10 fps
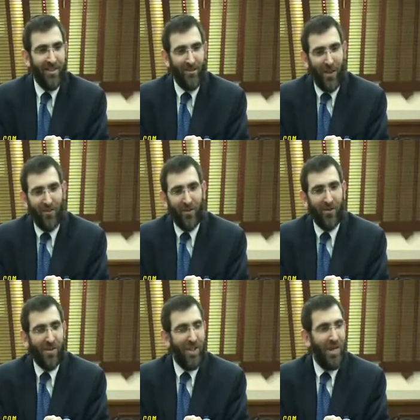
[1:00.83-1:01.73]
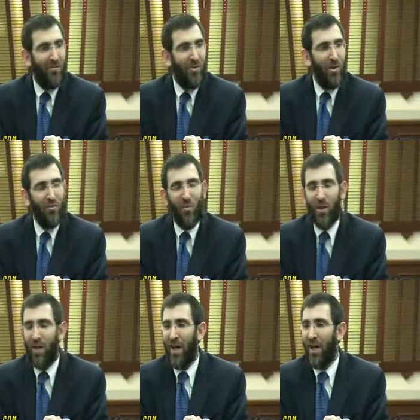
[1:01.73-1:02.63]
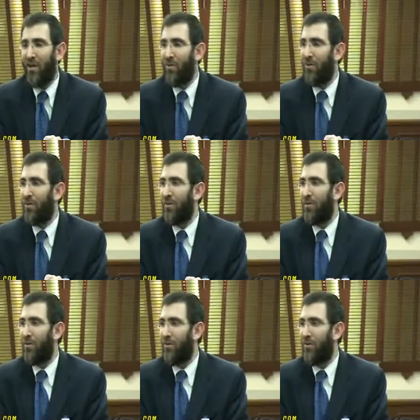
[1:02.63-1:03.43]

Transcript: So we have to understand really what anger